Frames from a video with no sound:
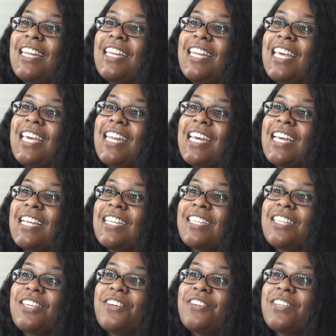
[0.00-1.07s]
Need an
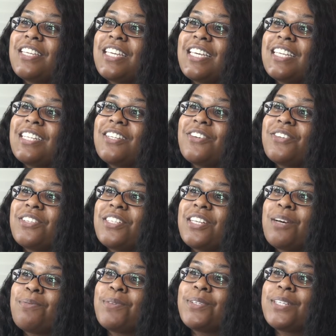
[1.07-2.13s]
excuse to get your
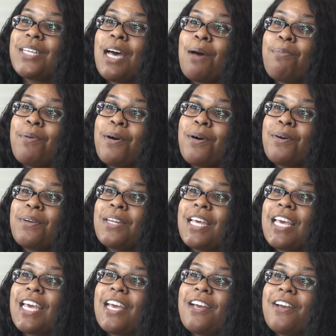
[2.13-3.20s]
summer shop on?
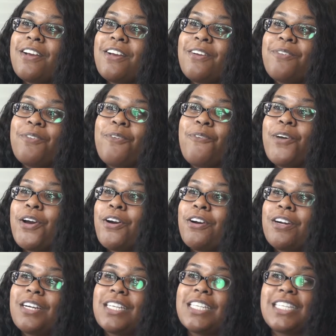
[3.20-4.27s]
Here we
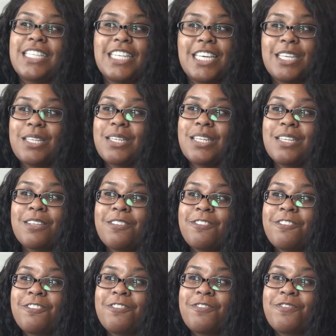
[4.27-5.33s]
are
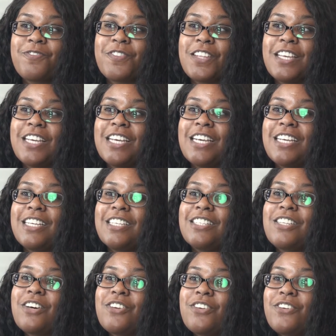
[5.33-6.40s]
excessive.
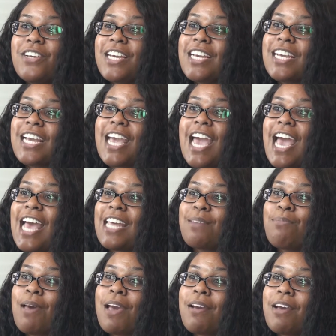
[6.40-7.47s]
So you get cash
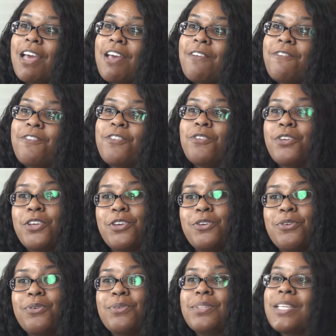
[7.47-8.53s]
back if you
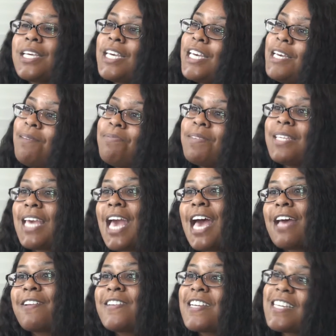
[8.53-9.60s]
use the Ipsy
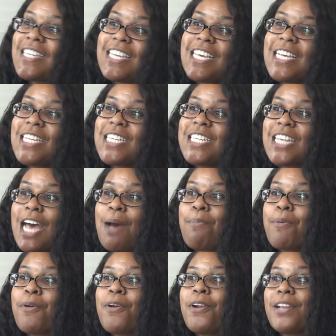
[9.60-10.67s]
app. Just hit
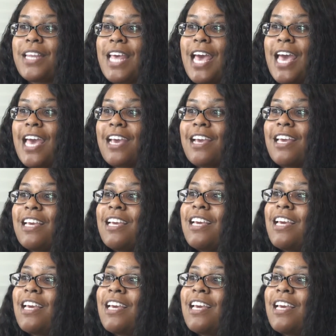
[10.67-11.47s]
shopper tag.